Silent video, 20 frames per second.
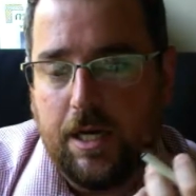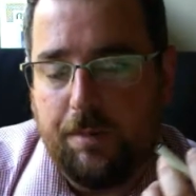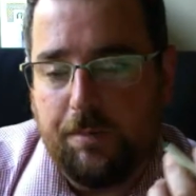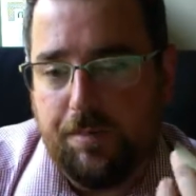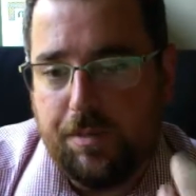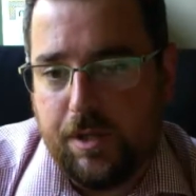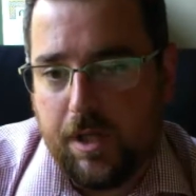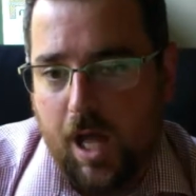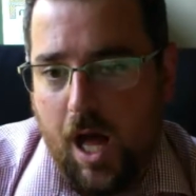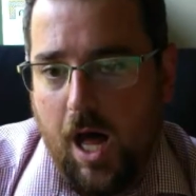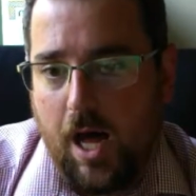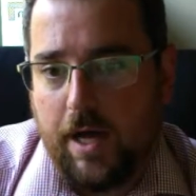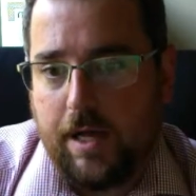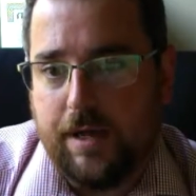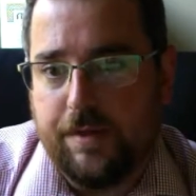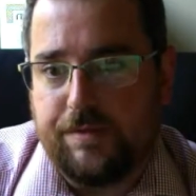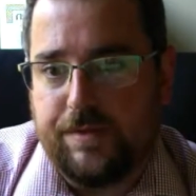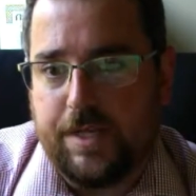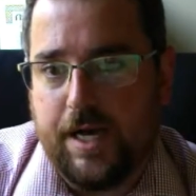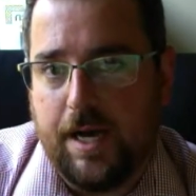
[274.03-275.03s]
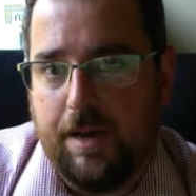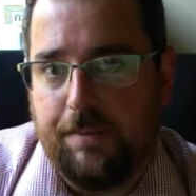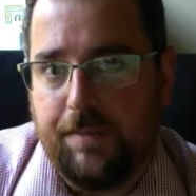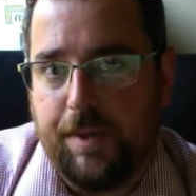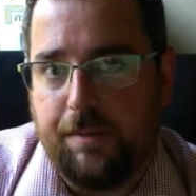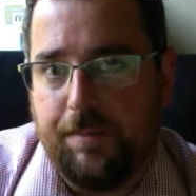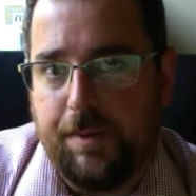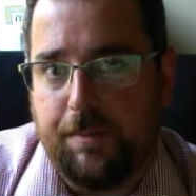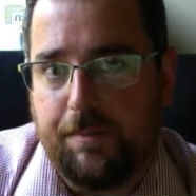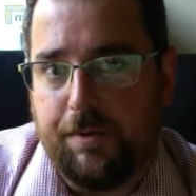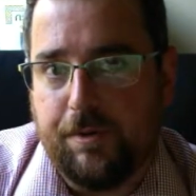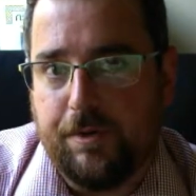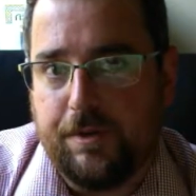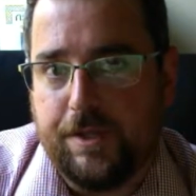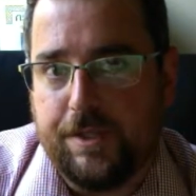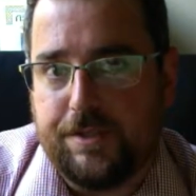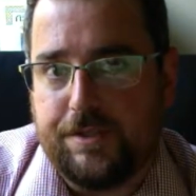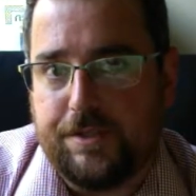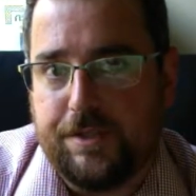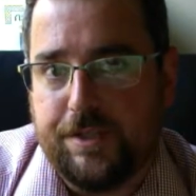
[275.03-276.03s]
block of time that people are
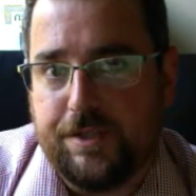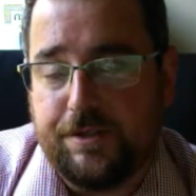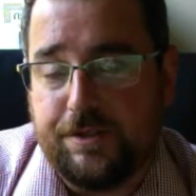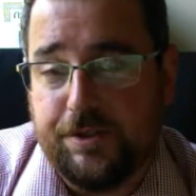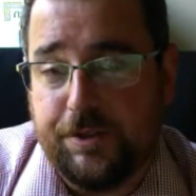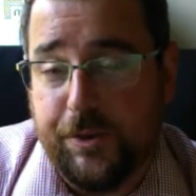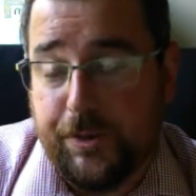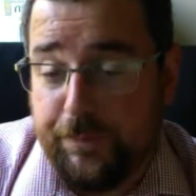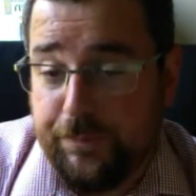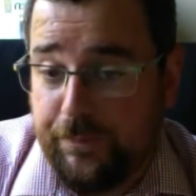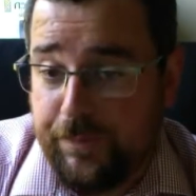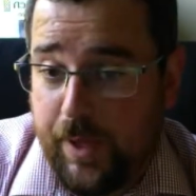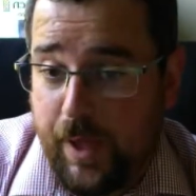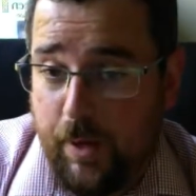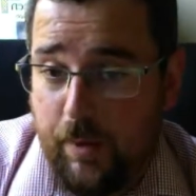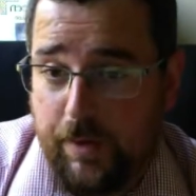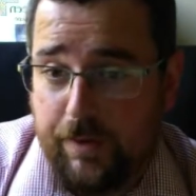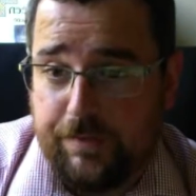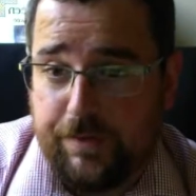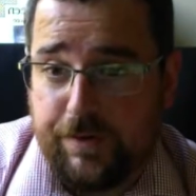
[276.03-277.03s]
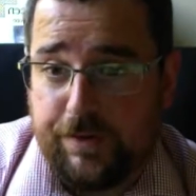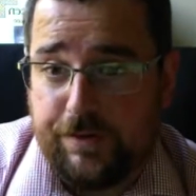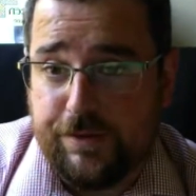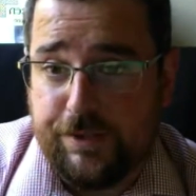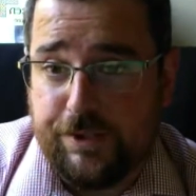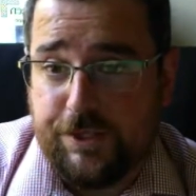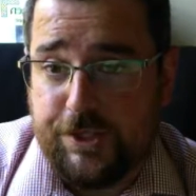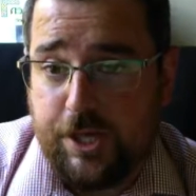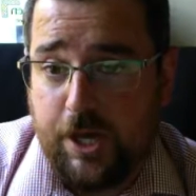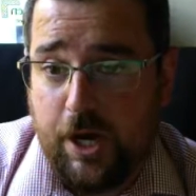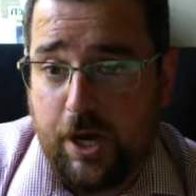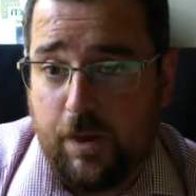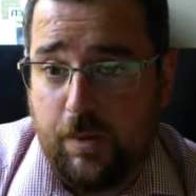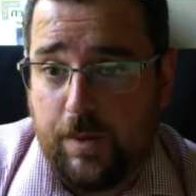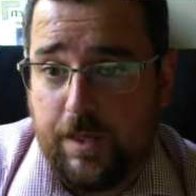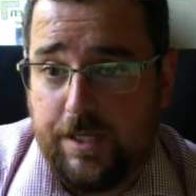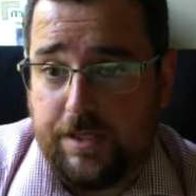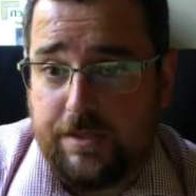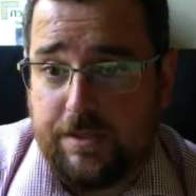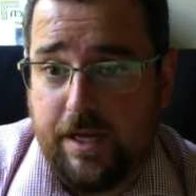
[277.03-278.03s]
listening to, however, the
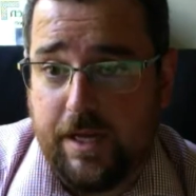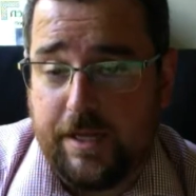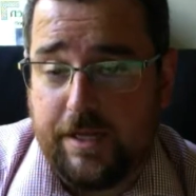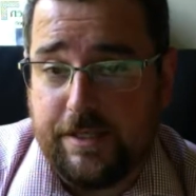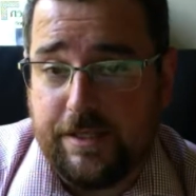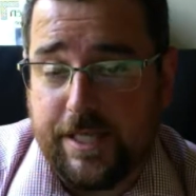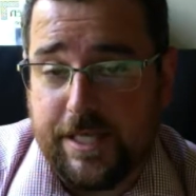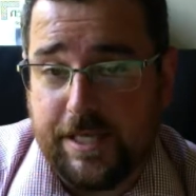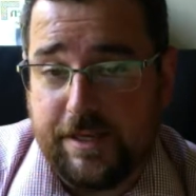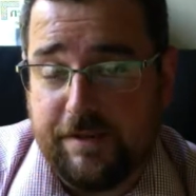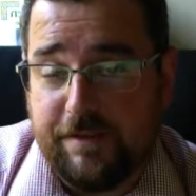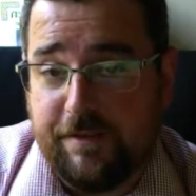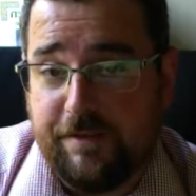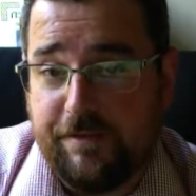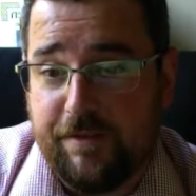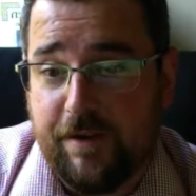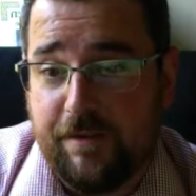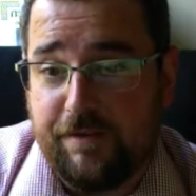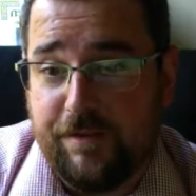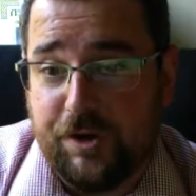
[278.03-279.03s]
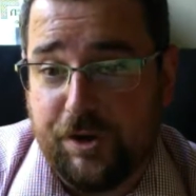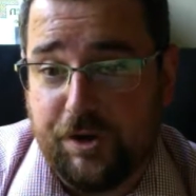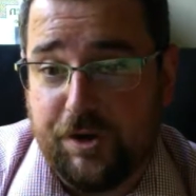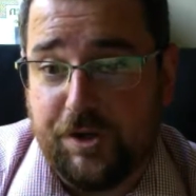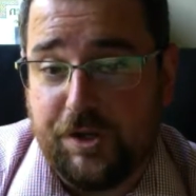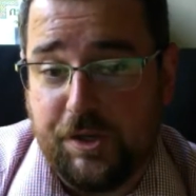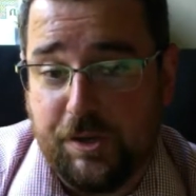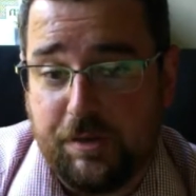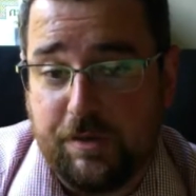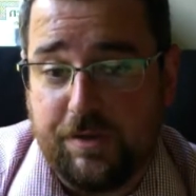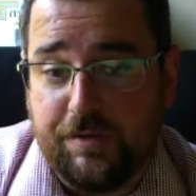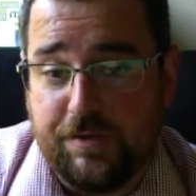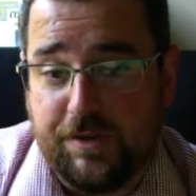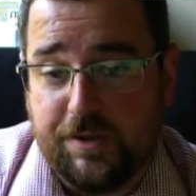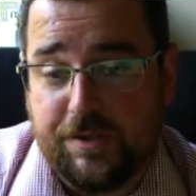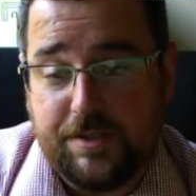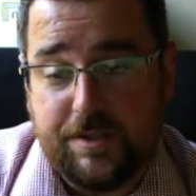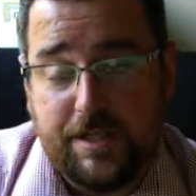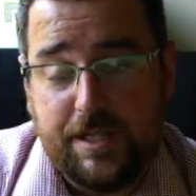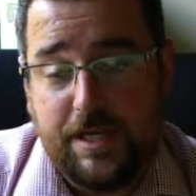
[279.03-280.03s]
show is not indicative of your
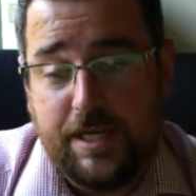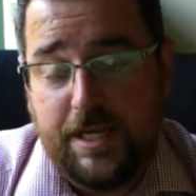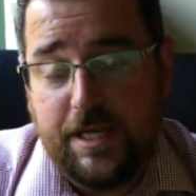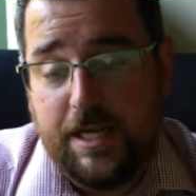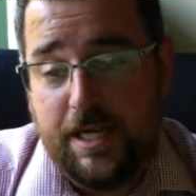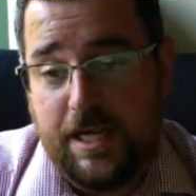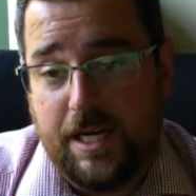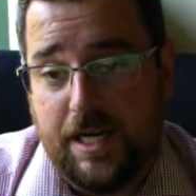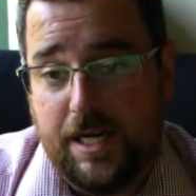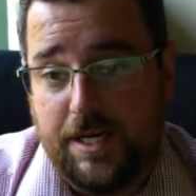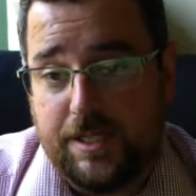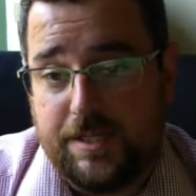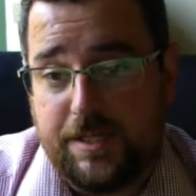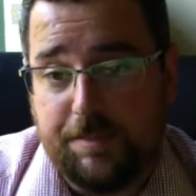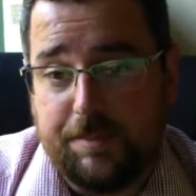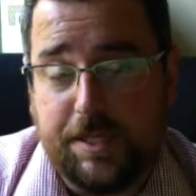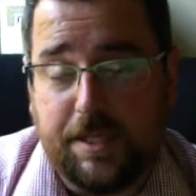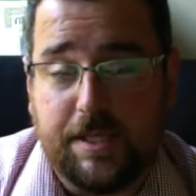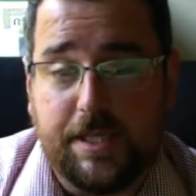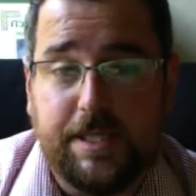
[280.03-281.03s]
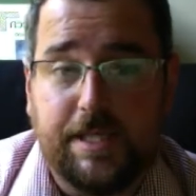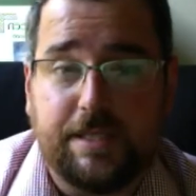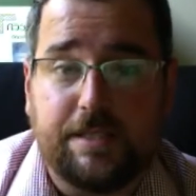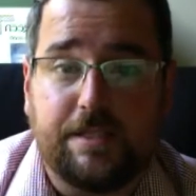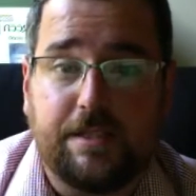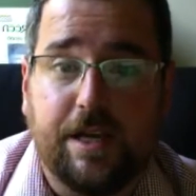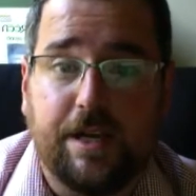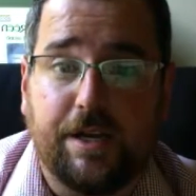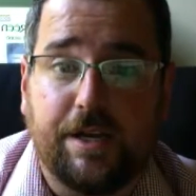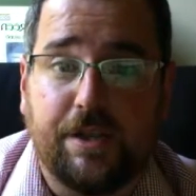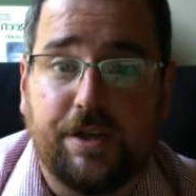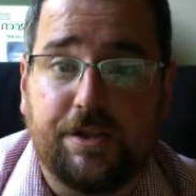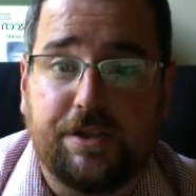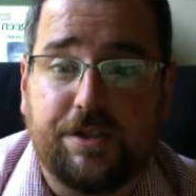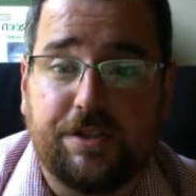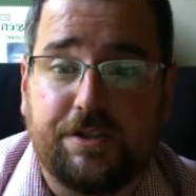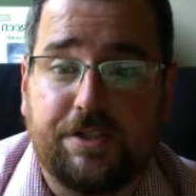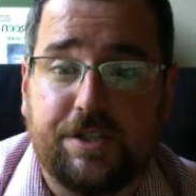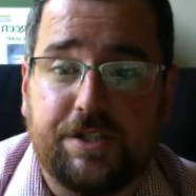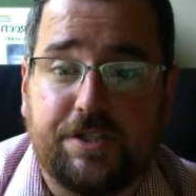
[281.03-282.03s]
universe, typically that's not a good
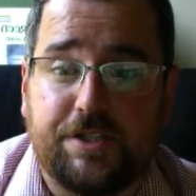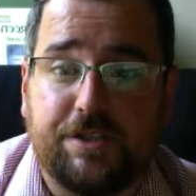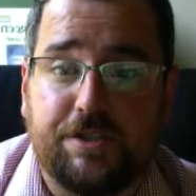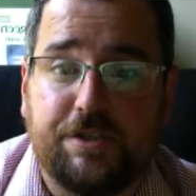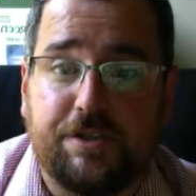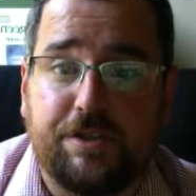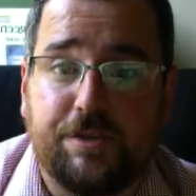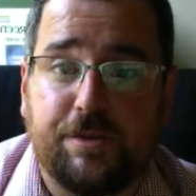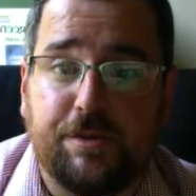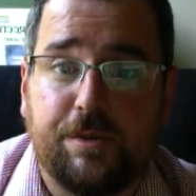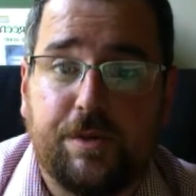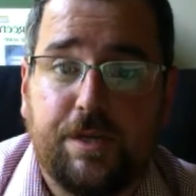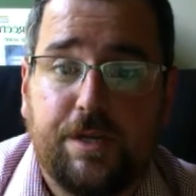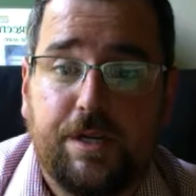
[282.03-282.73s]
decision to